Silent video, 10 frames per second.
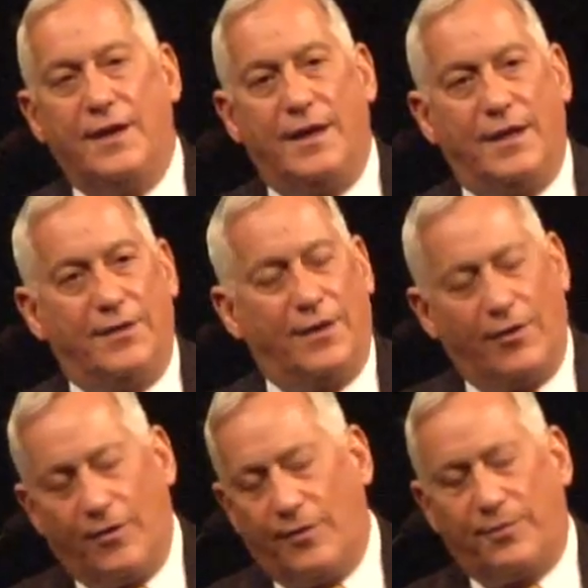And in the
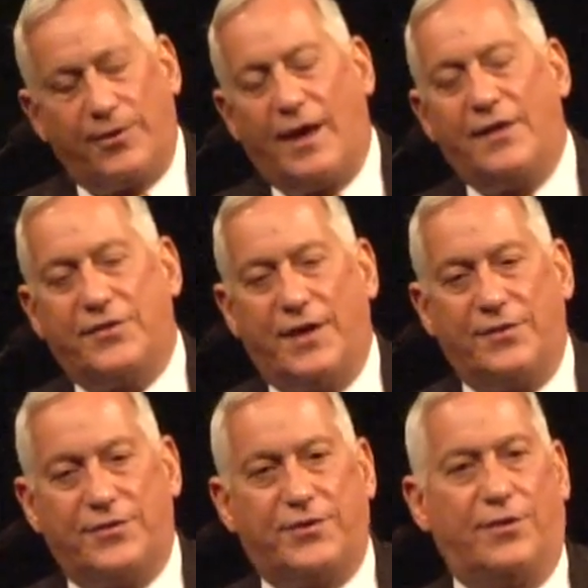whole
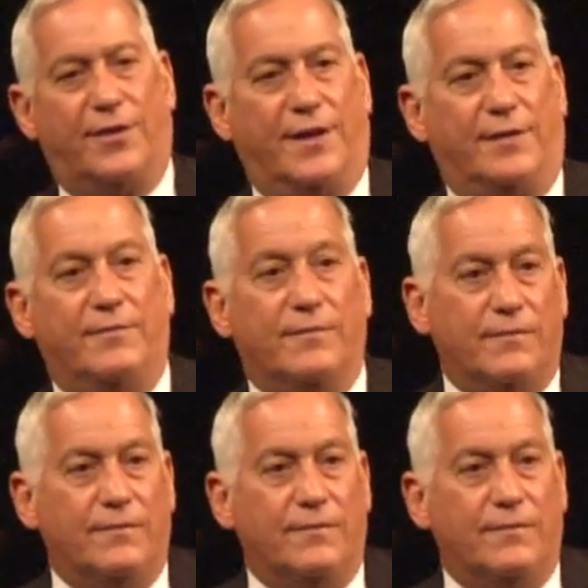process, Turing